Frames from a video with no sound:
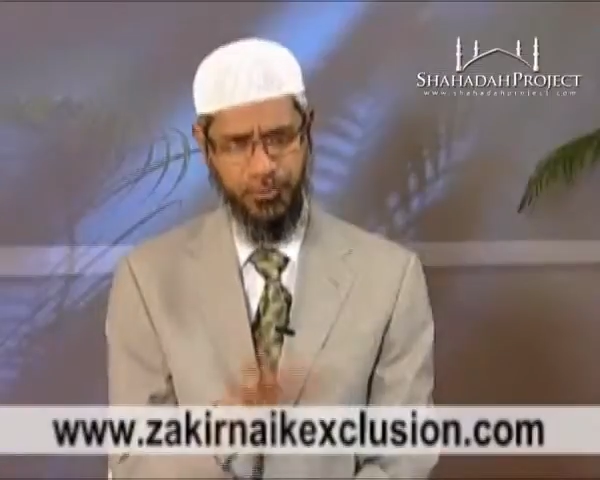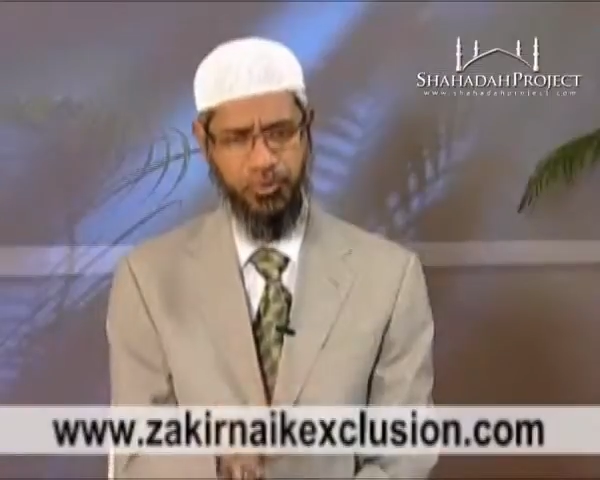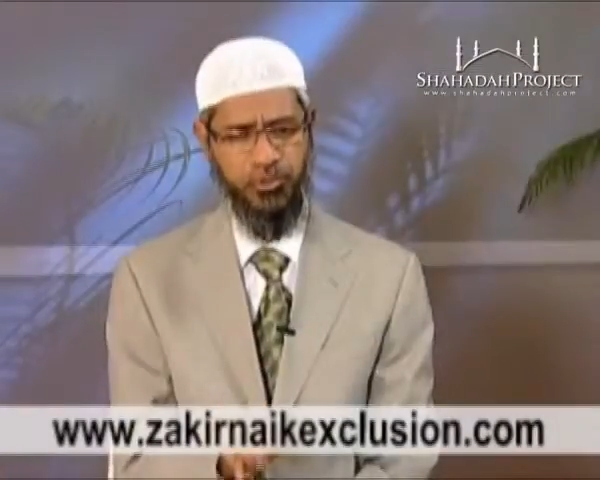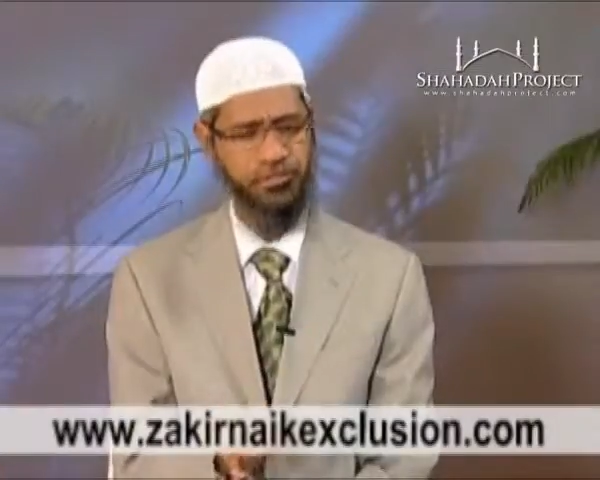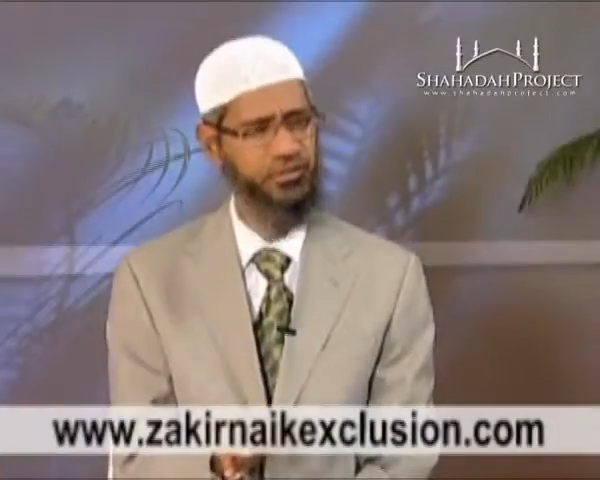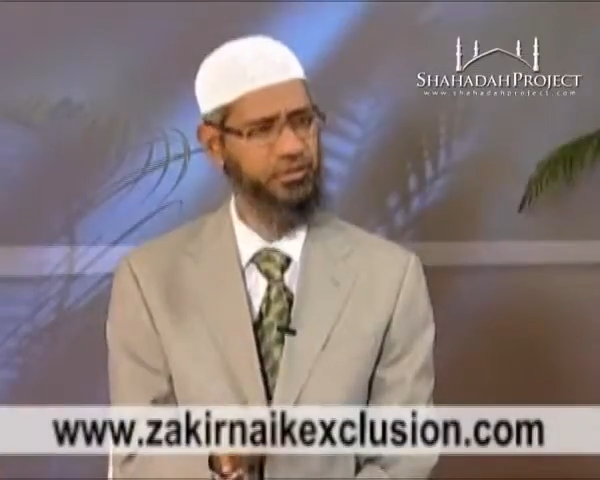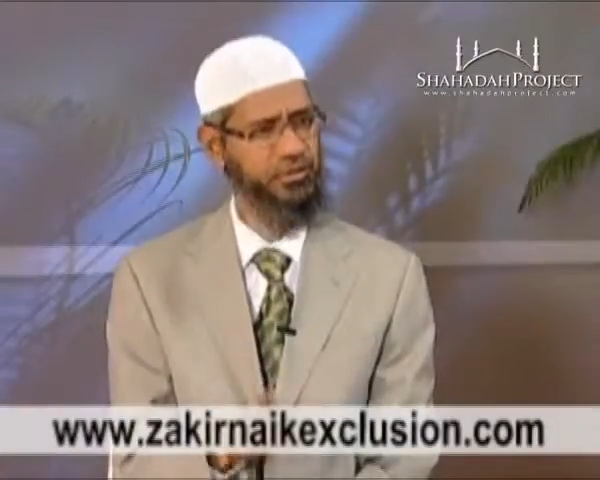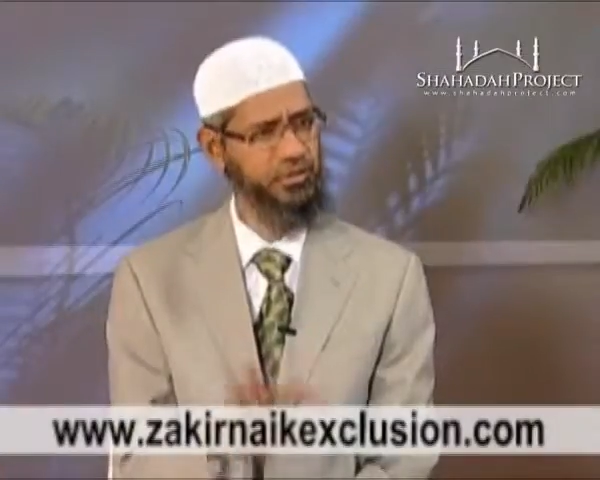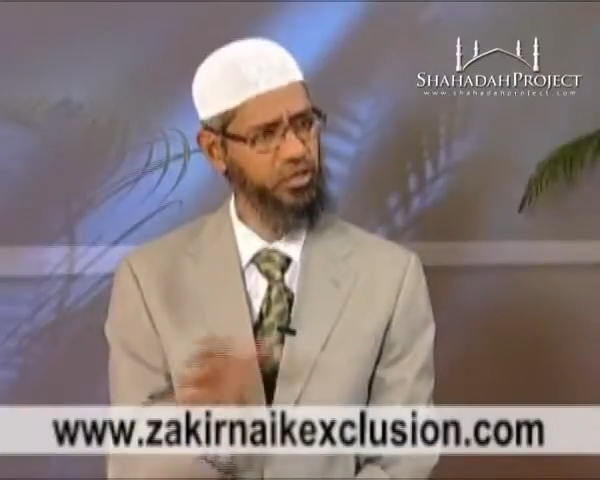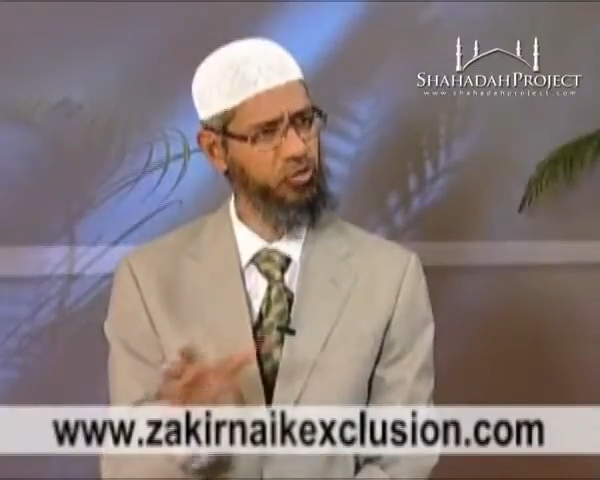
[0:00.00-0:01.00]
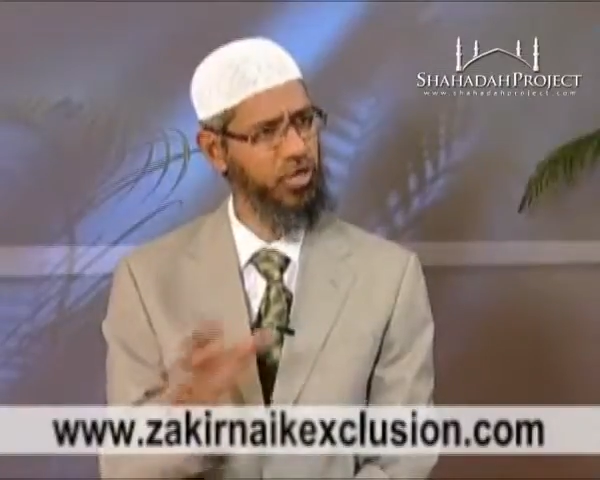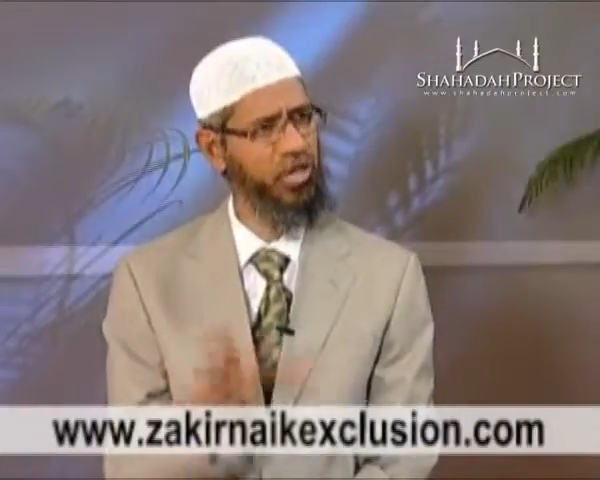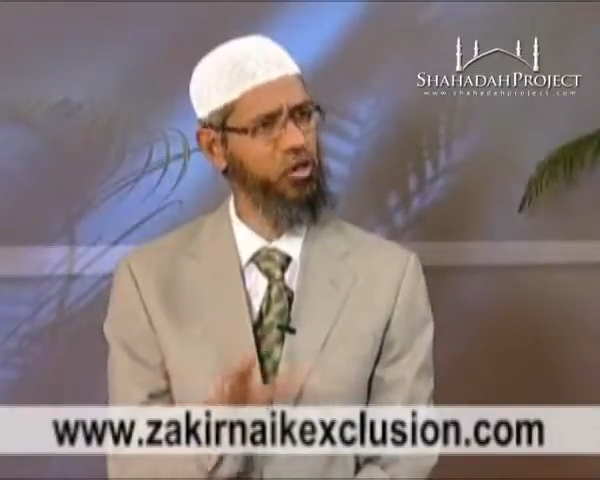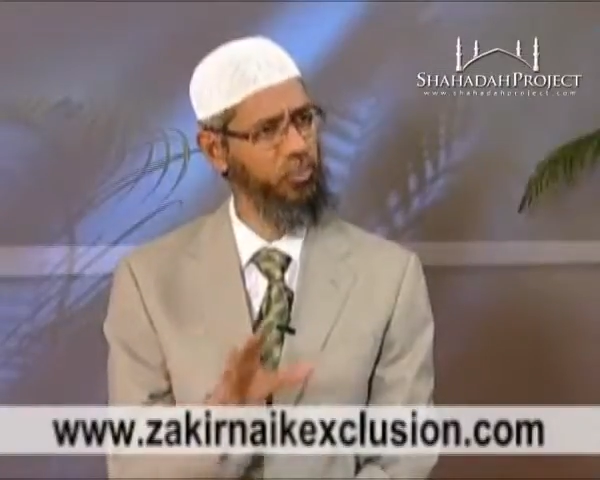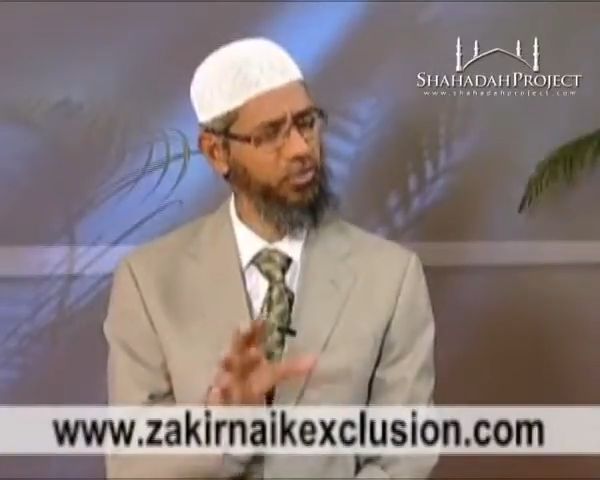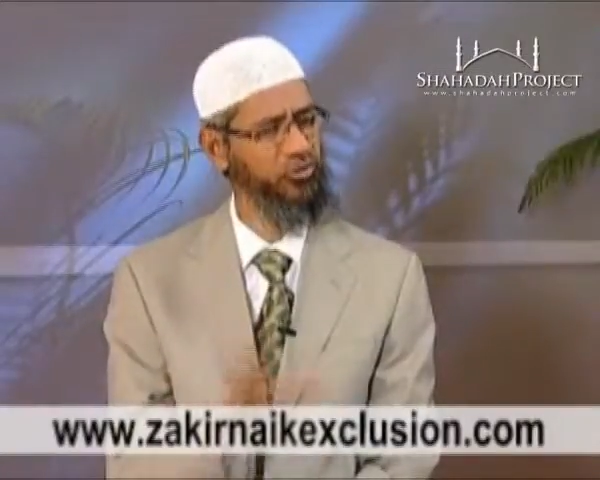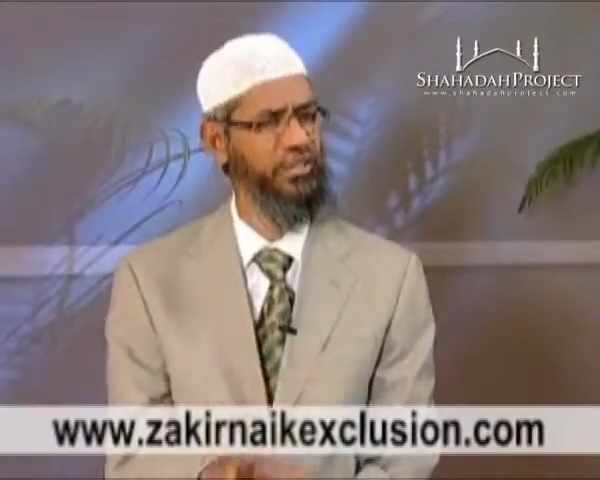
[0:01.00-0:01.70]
Suppose the UK government